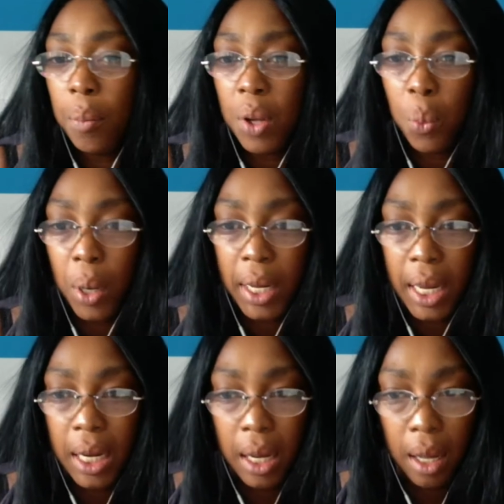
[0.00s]

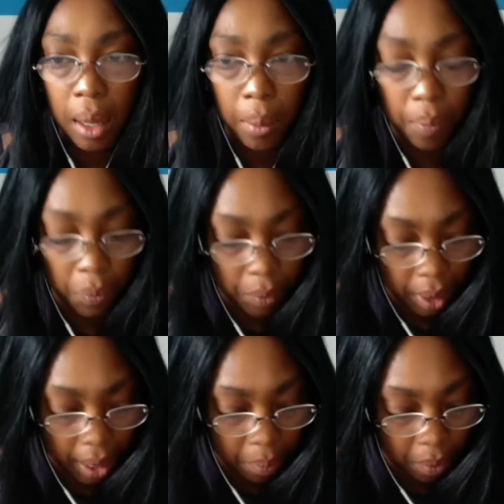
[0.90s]
working
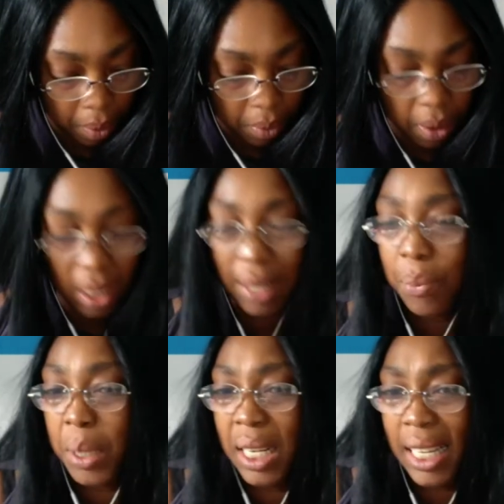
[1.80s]

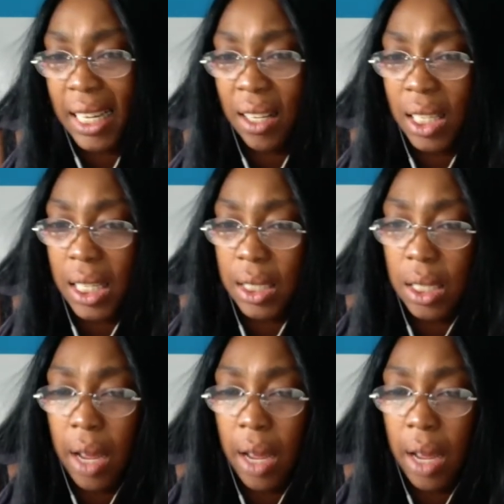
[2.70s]
with legal issues,